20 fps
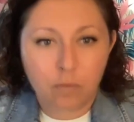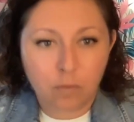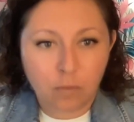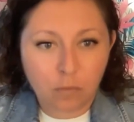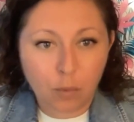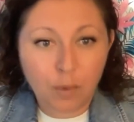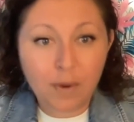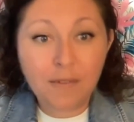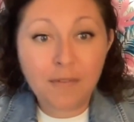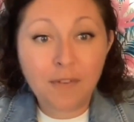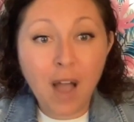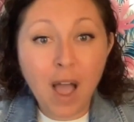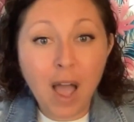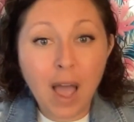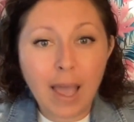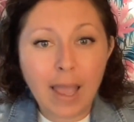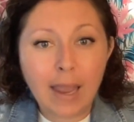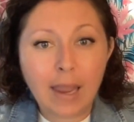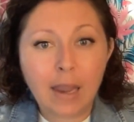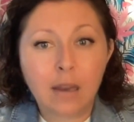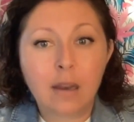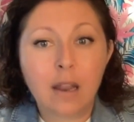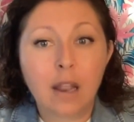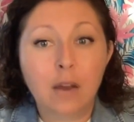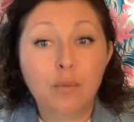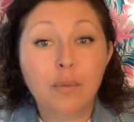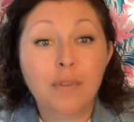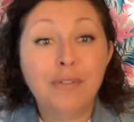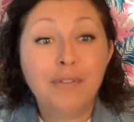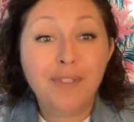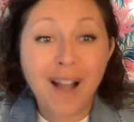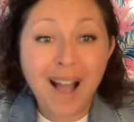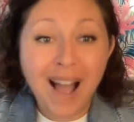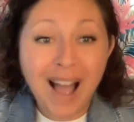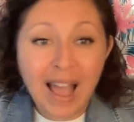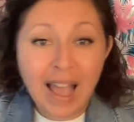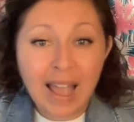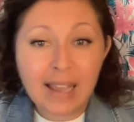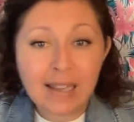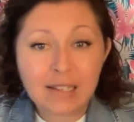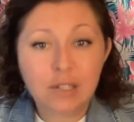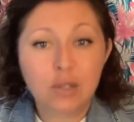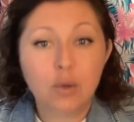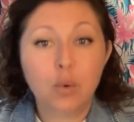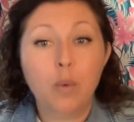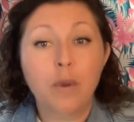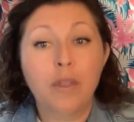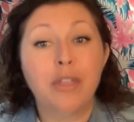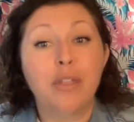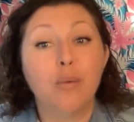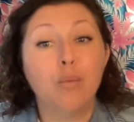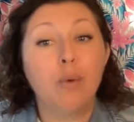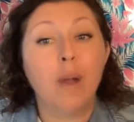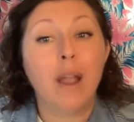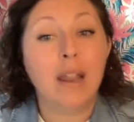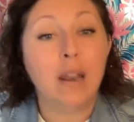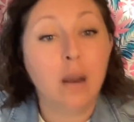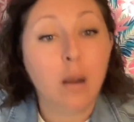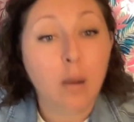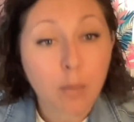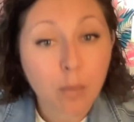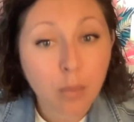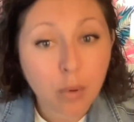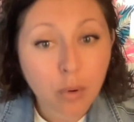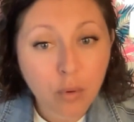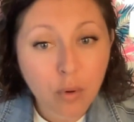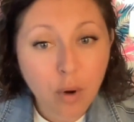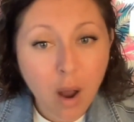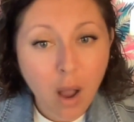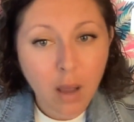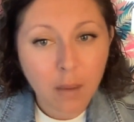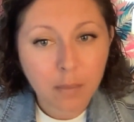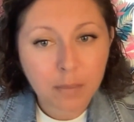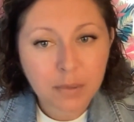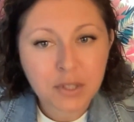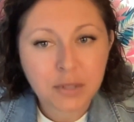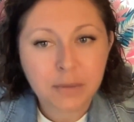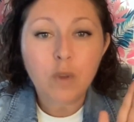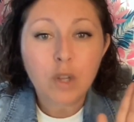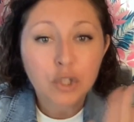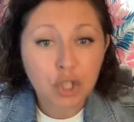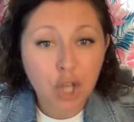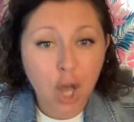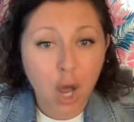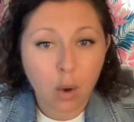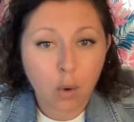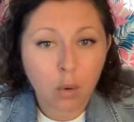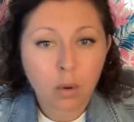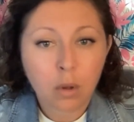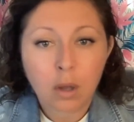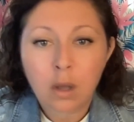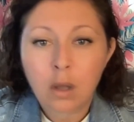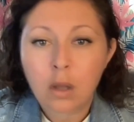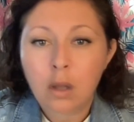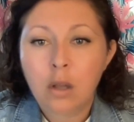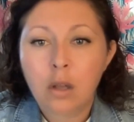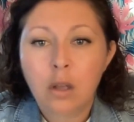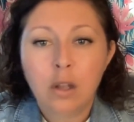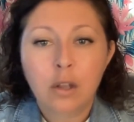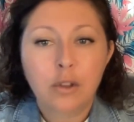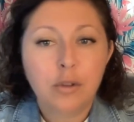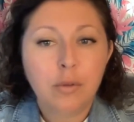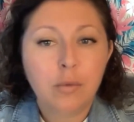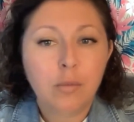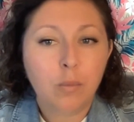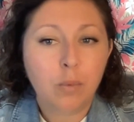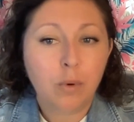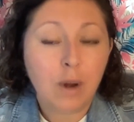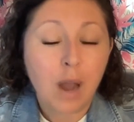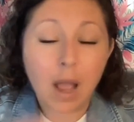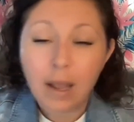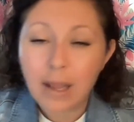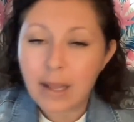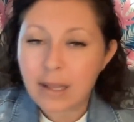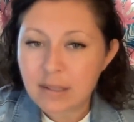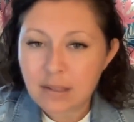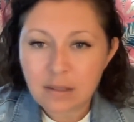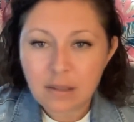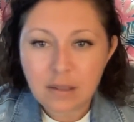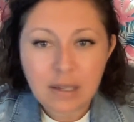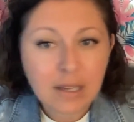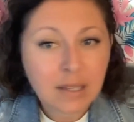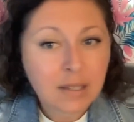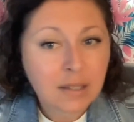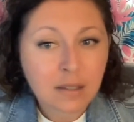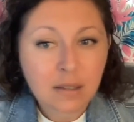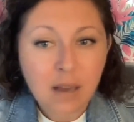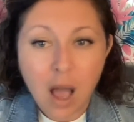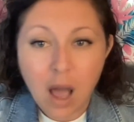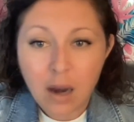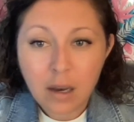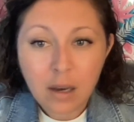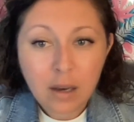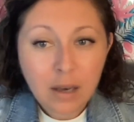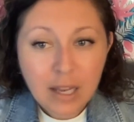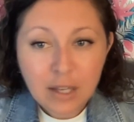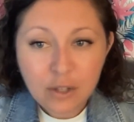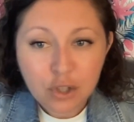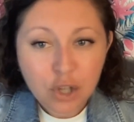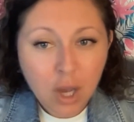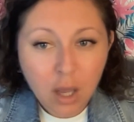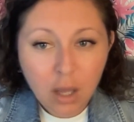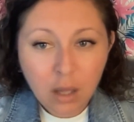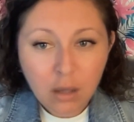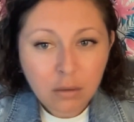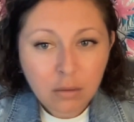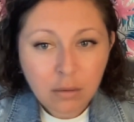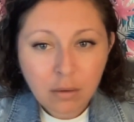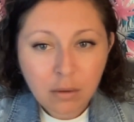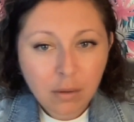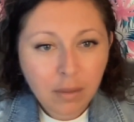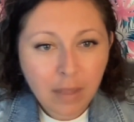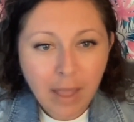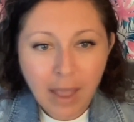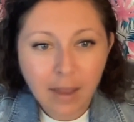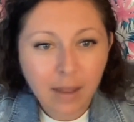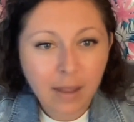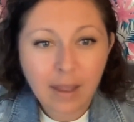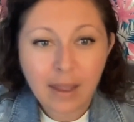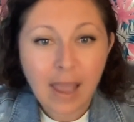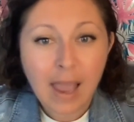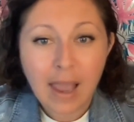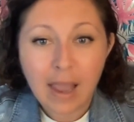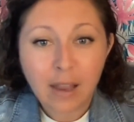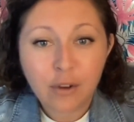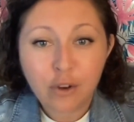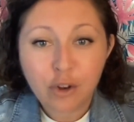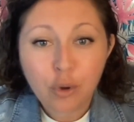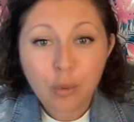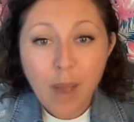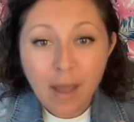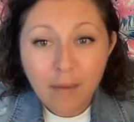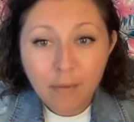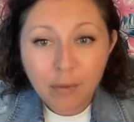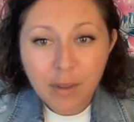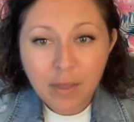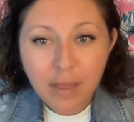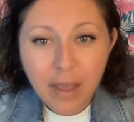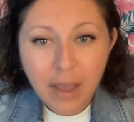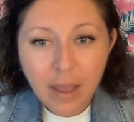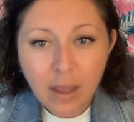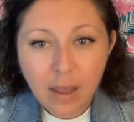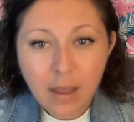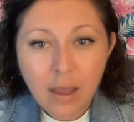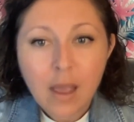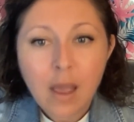refine and revise with the right prompts. So we're not, it's not a ninja. Like it can't do everything.